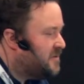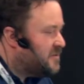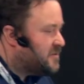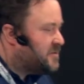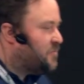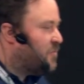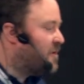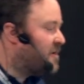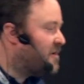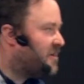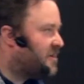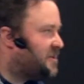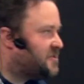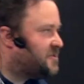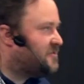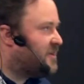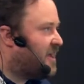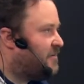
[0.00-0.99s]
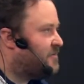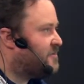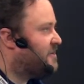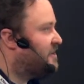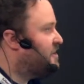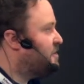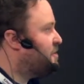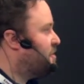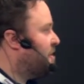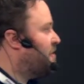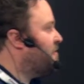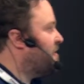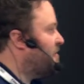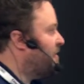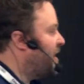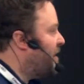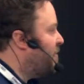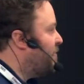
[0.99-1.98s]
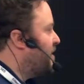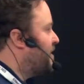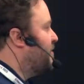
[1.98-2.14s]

So what I'm going to do now is I'm going to show you how I